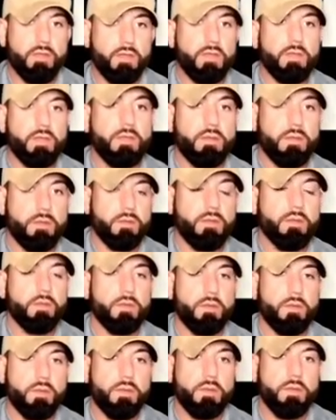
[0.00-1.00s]
Mentally,
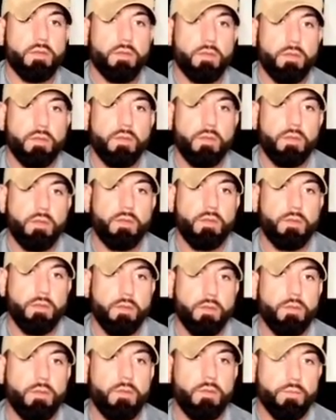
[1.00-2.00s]
he seems to be,
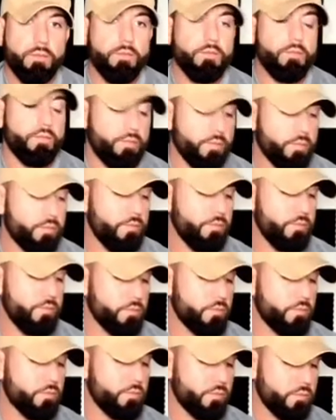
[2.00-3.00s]
all
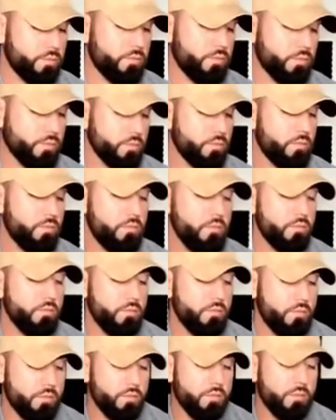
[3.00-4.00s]
there. Now my
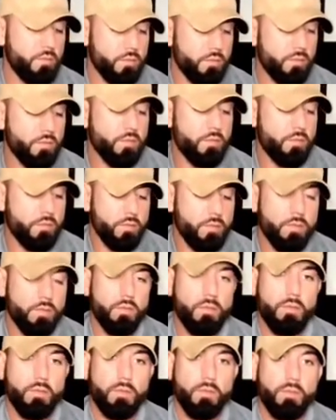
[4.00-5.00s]
stepmom moved out,
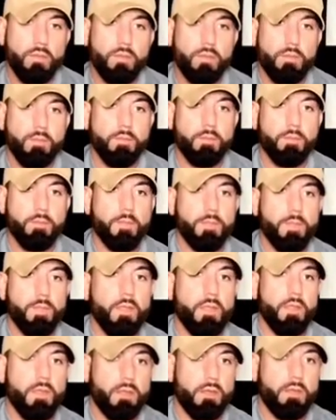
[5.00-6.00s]

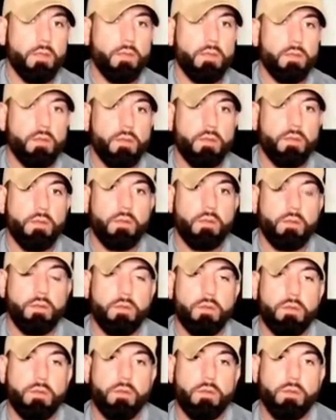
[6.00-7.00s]
because she couldn't put up with
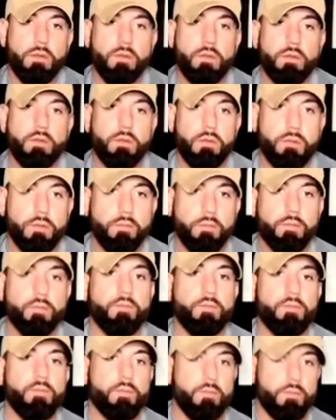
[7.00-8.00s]
him.
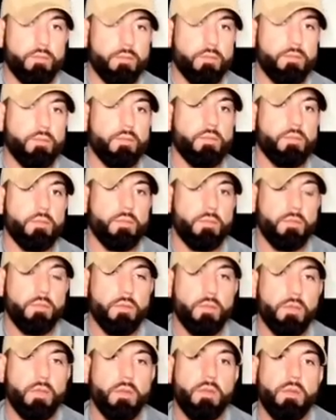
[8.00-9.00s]
And his personality
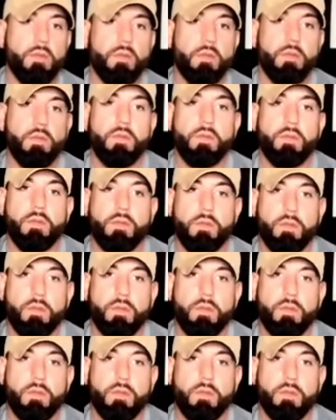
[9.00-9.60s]
changed a little bit.